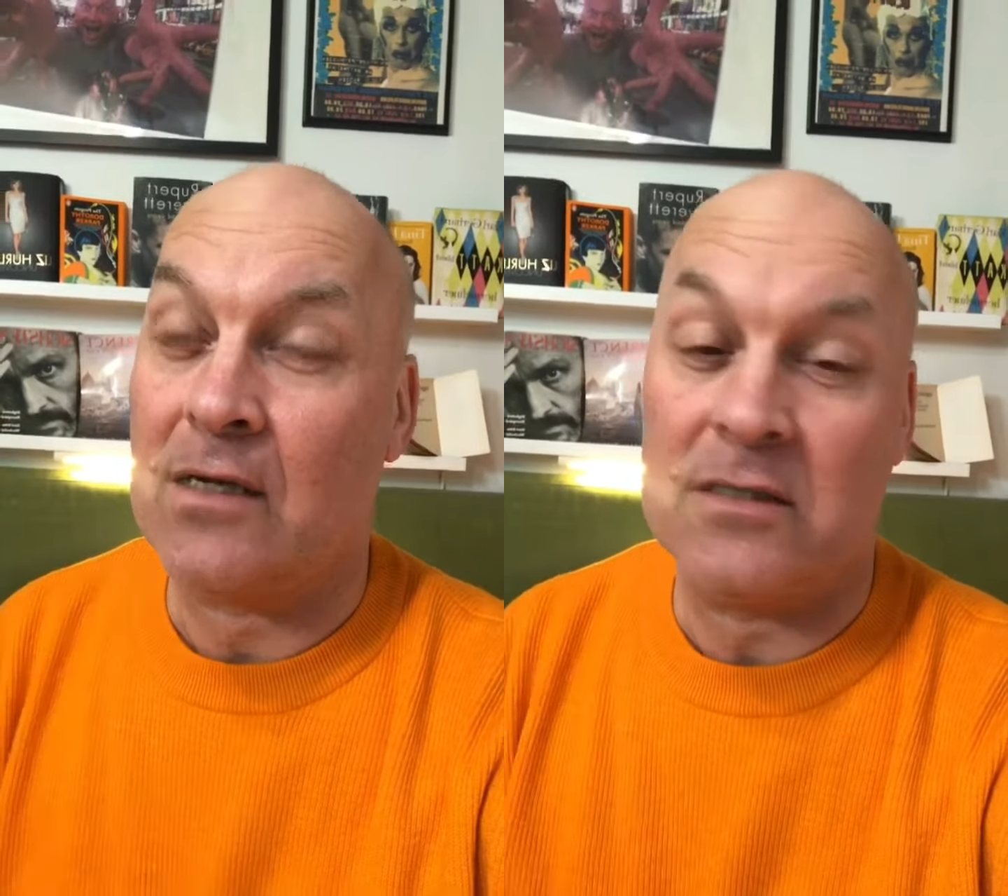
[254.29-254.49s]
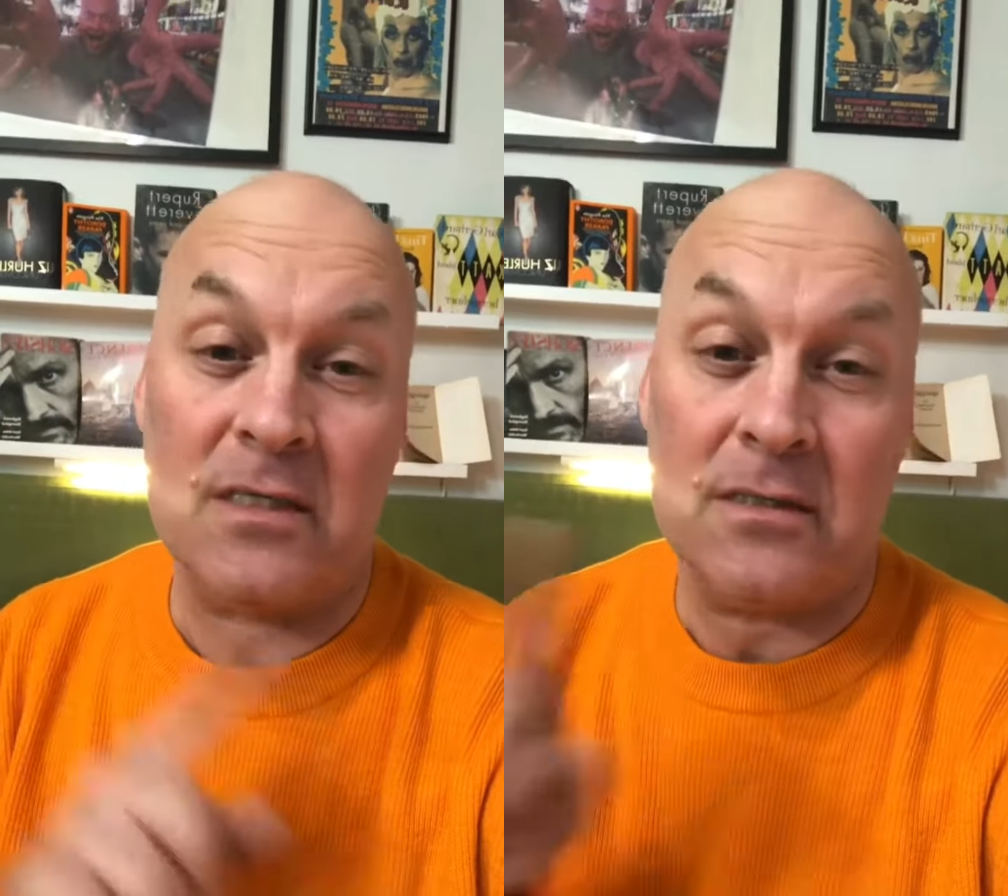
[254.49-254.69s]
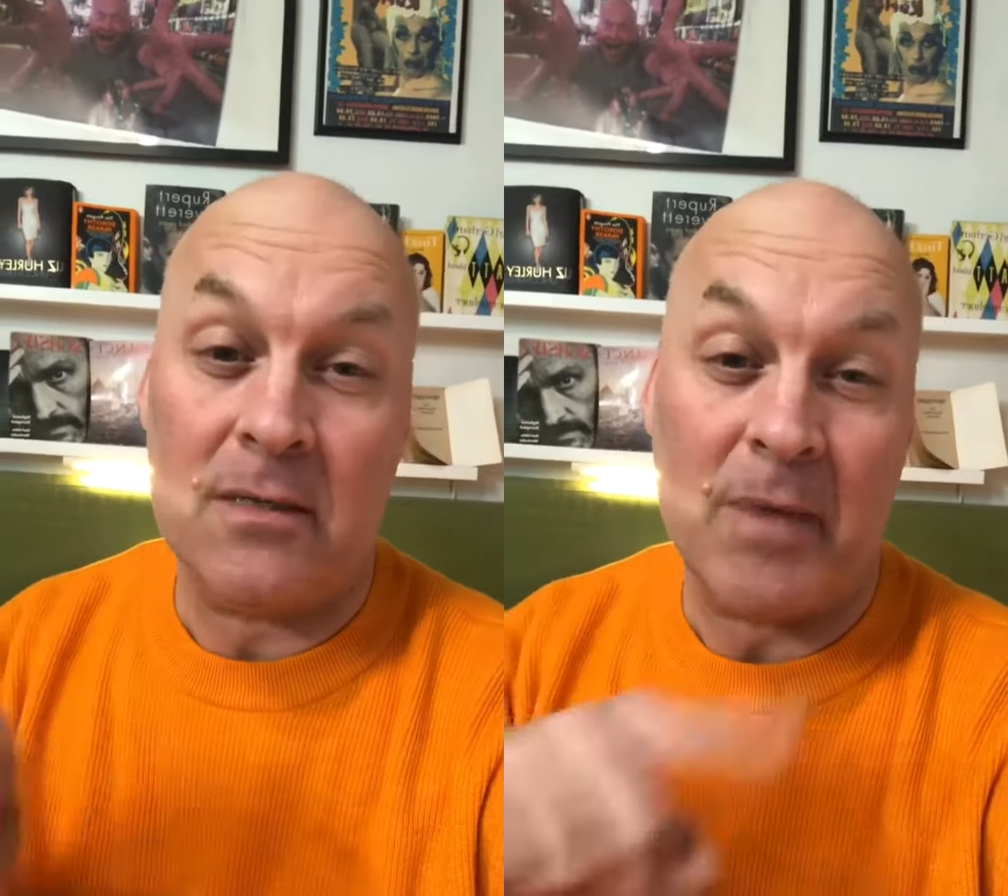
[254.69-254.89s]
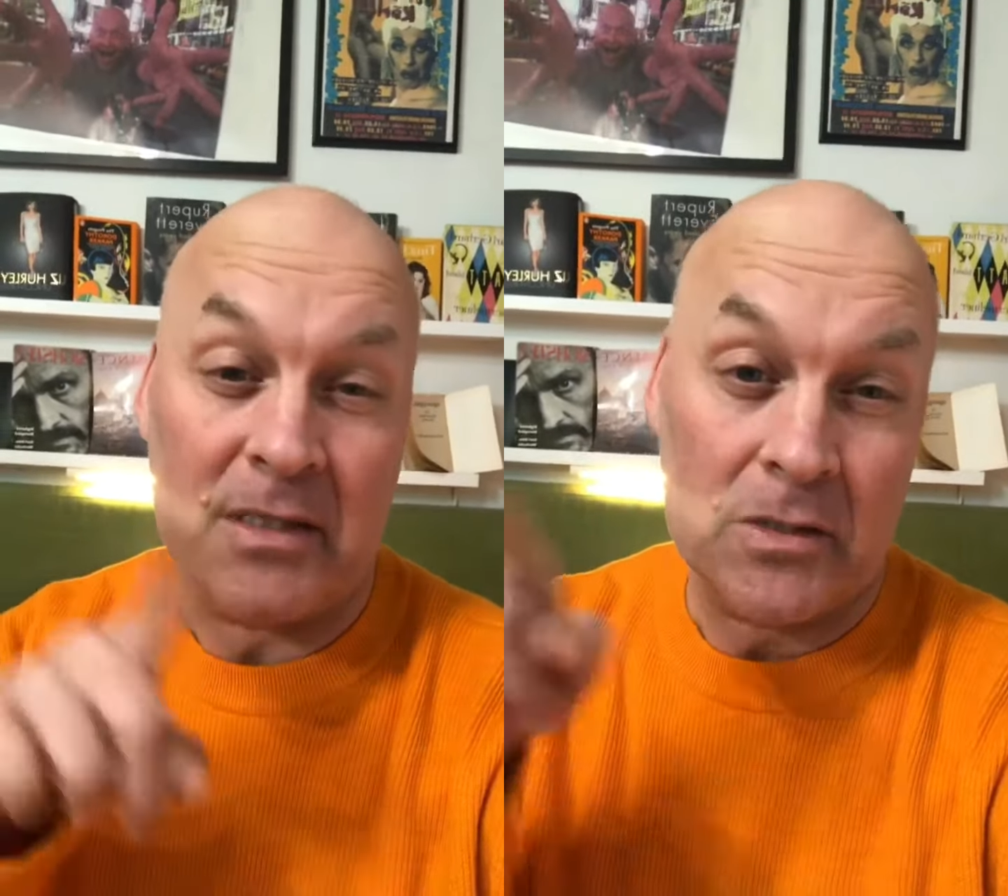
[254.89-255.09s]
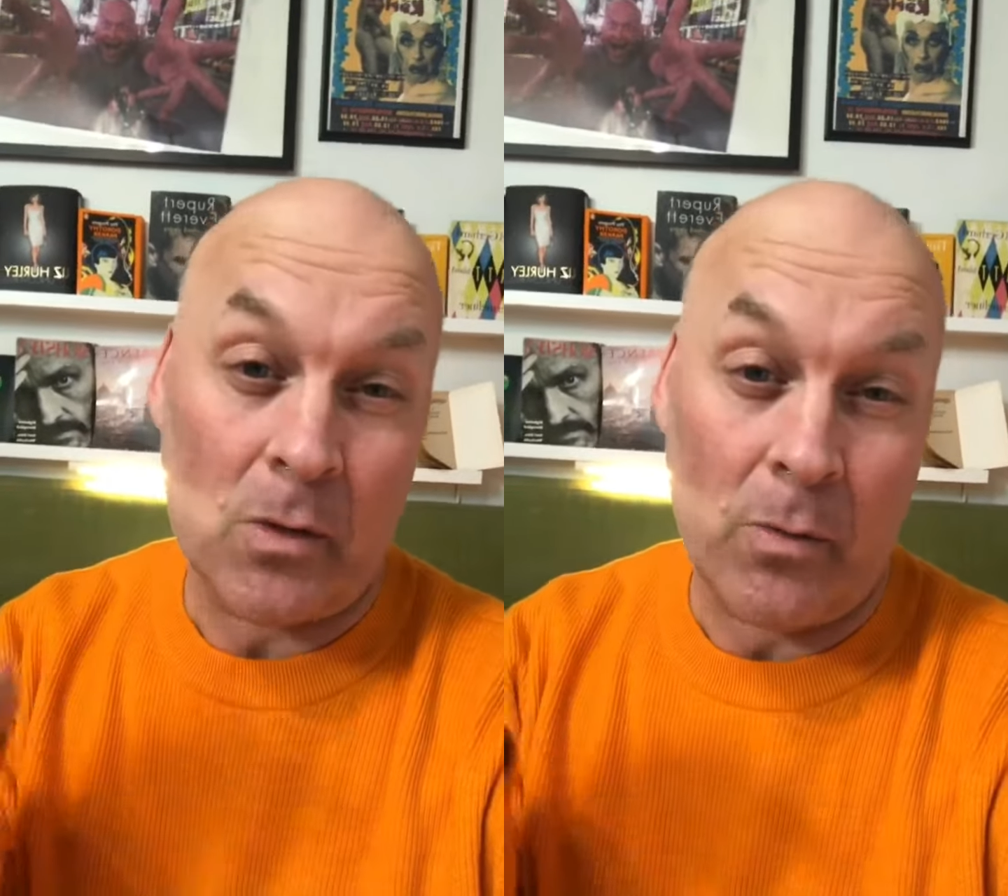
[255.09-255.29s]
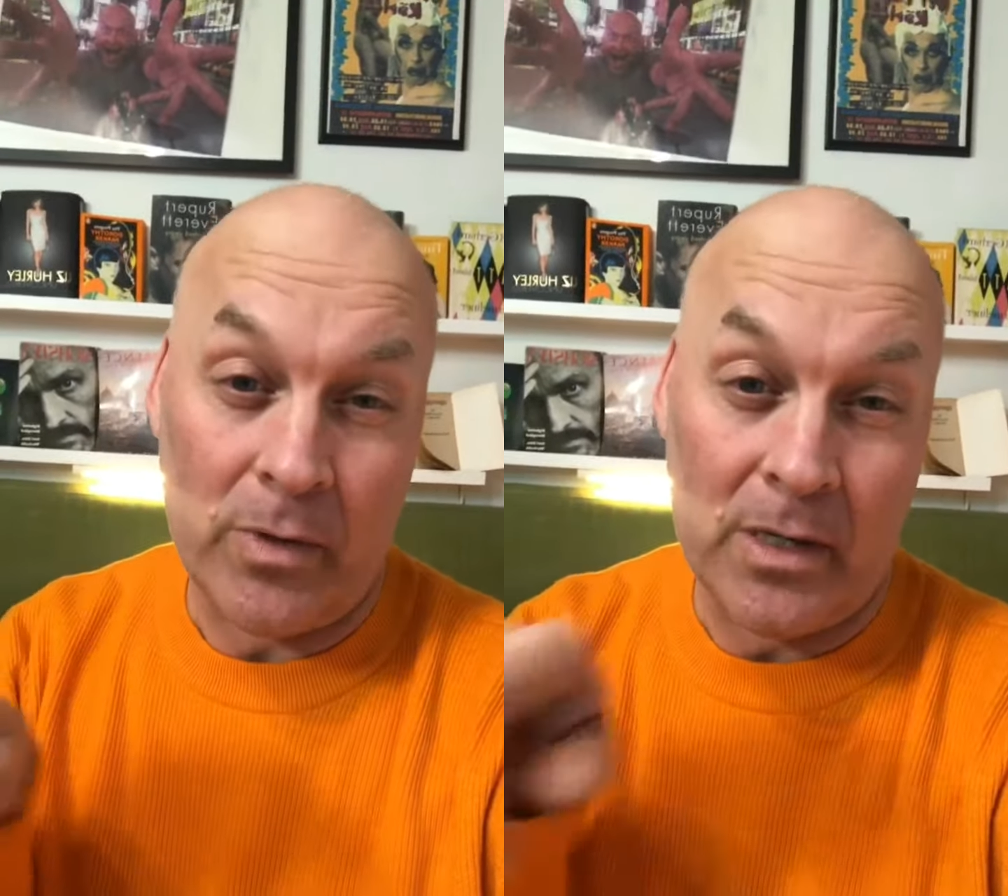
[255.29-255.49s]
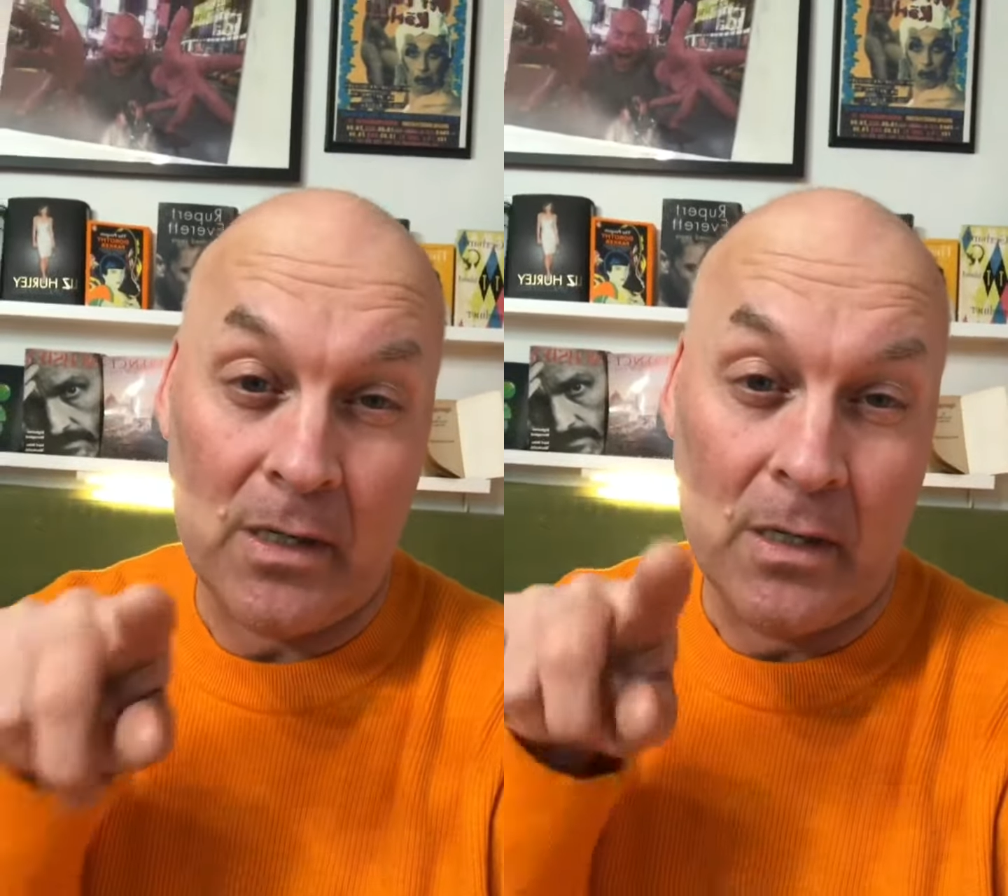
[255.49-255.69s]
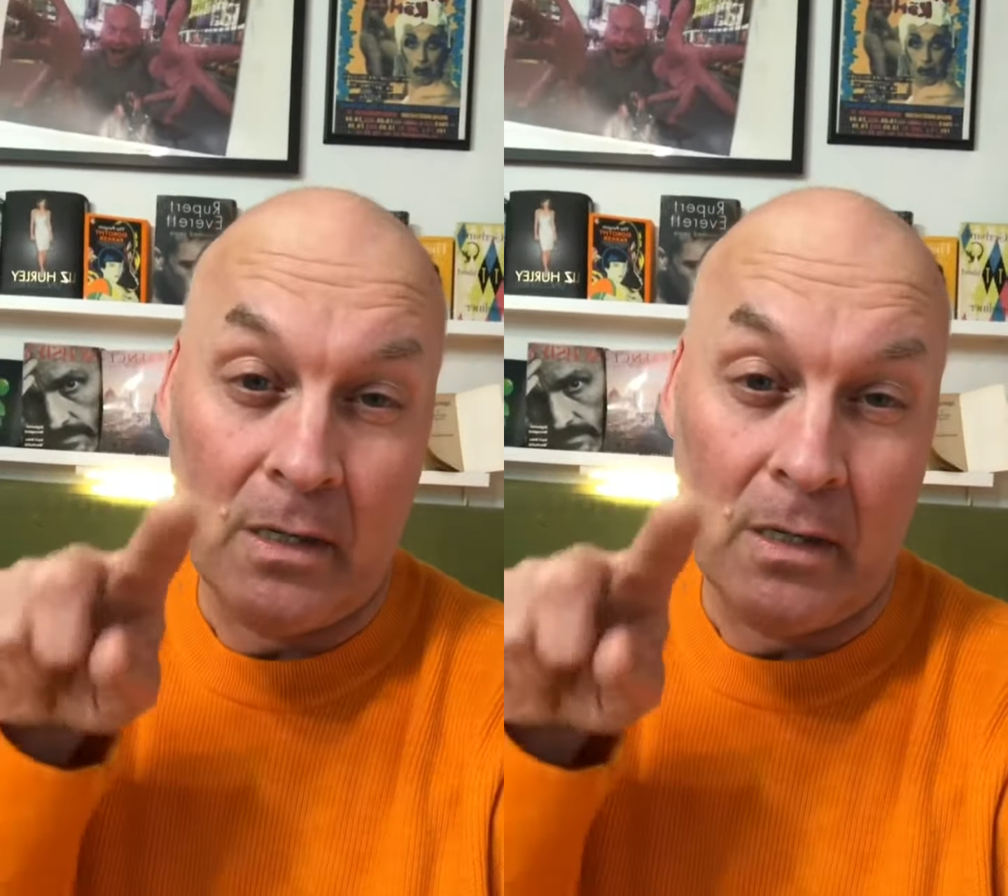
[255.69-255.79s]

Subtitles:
because it's in my story